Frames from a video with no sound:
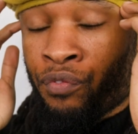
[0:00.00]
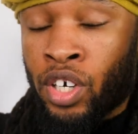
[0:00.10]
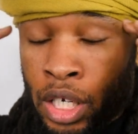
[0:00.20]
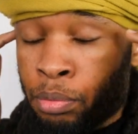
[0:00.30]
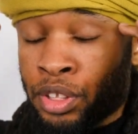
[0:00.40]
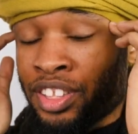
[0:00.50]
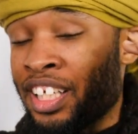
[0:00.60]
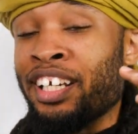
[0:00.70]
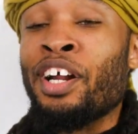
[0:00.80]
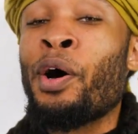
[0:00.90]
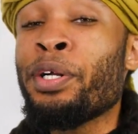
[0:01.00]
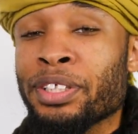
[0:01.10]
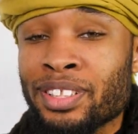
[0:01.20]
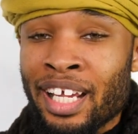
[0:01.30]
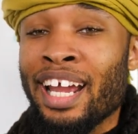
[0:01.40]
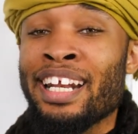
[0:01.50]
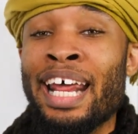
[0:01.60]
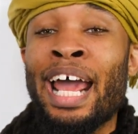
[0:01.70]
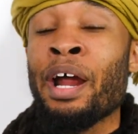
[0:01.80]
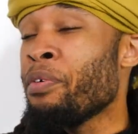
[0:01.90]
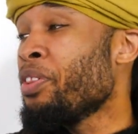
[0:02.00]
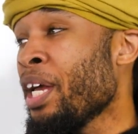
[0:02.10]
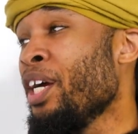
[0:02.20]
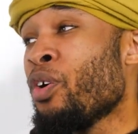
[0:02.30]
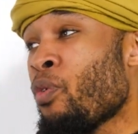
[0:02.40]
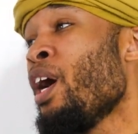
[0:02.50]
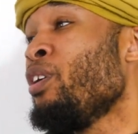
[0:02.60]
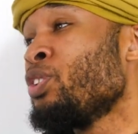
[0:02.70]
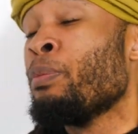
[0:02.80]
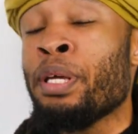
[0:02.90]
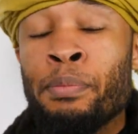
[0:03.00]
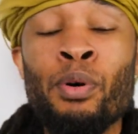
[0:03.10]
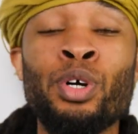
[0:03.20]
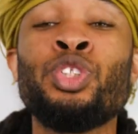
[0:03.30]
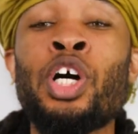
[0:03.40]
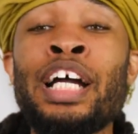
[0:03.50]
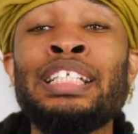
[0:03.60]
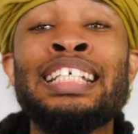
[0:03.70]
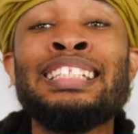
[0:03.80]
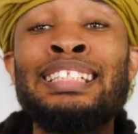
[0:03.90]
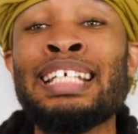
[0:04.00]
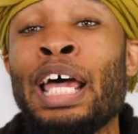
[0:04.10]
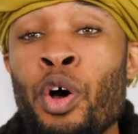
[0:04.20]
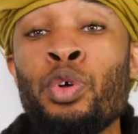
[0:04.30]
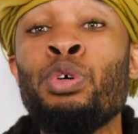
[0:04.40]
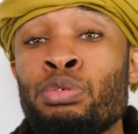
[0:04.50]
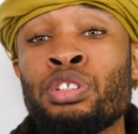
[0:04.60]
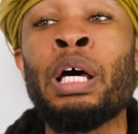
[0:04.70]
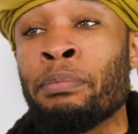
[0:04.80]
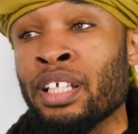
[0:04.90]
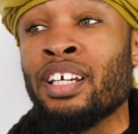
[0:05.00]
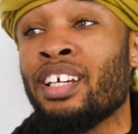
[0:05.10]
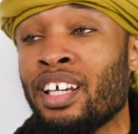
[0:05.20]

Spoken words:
frequency, and understand that everything around you, people are trying to sell you something,